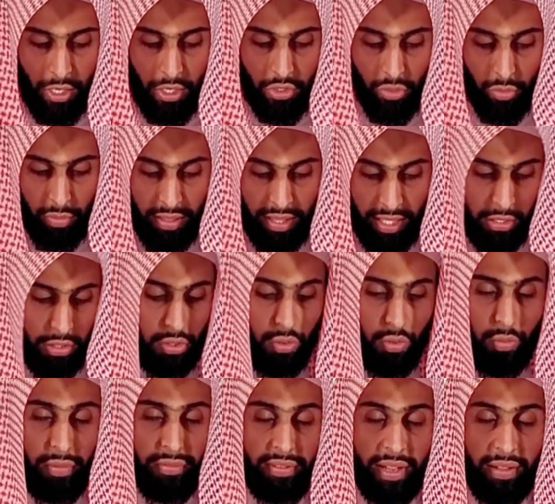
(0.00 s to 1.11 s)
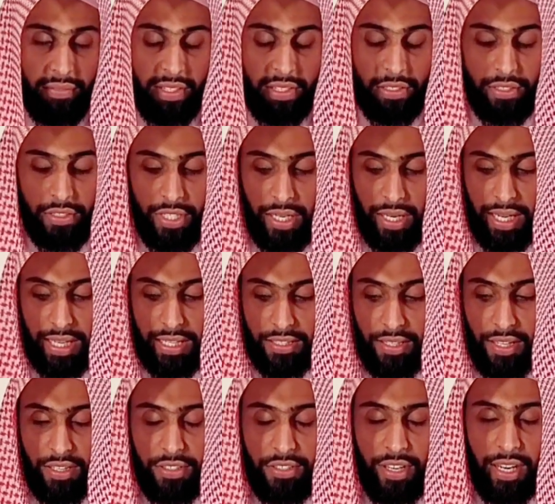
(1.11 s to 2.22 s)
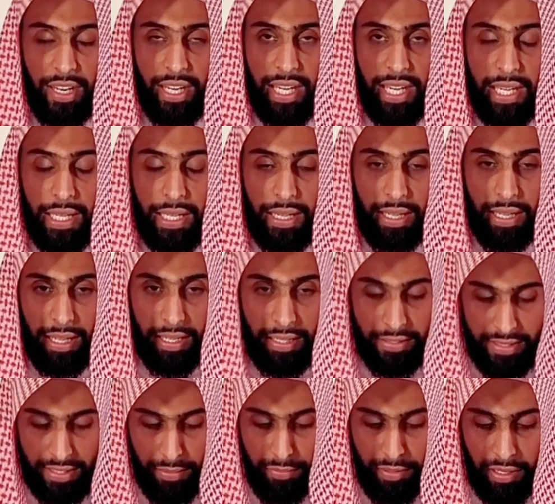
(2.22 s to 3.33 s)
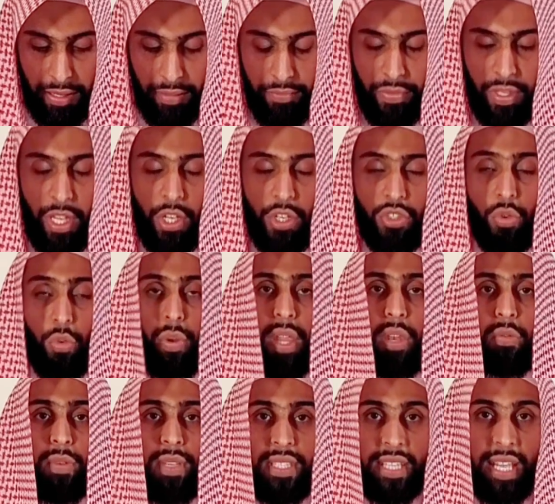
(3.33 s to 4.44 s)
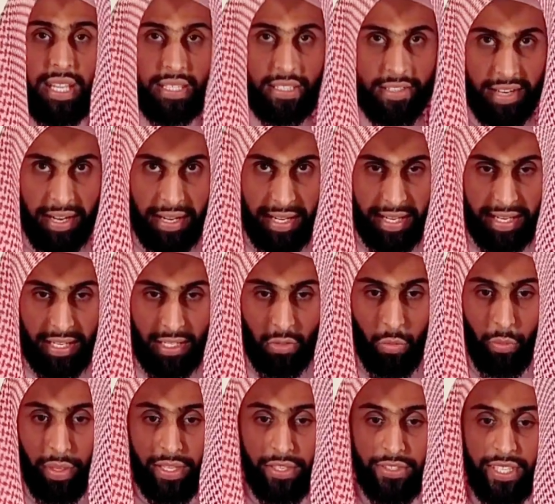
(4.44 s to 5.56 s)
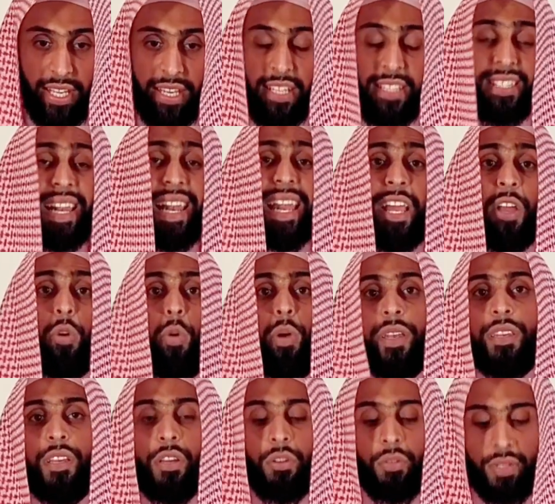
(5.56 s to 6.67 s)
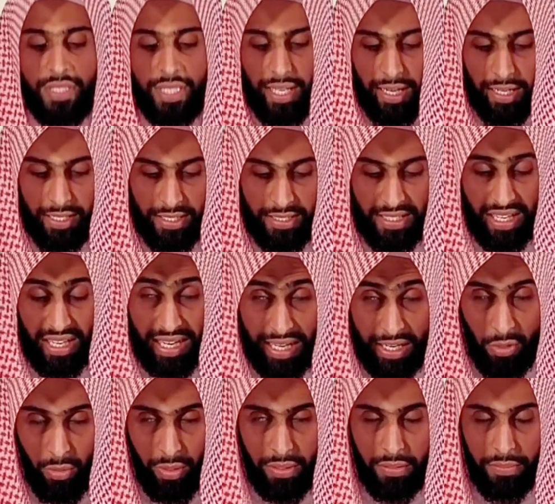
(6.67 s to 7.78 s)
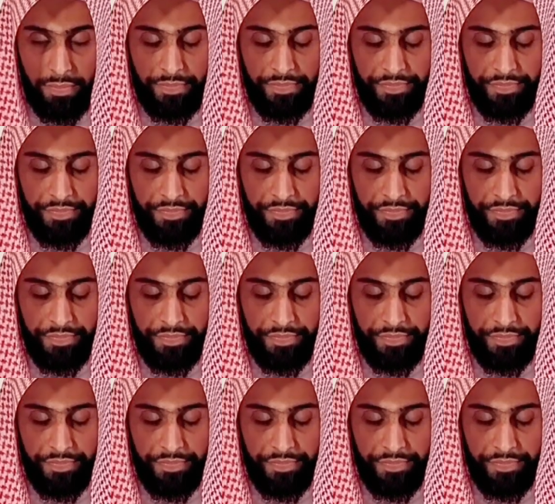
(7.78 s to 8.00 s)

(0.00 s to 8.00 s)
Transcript: So with that, we've covered eating and drinking in summary. So when we say drinking, we said it's a liquid. We said it is a liquid.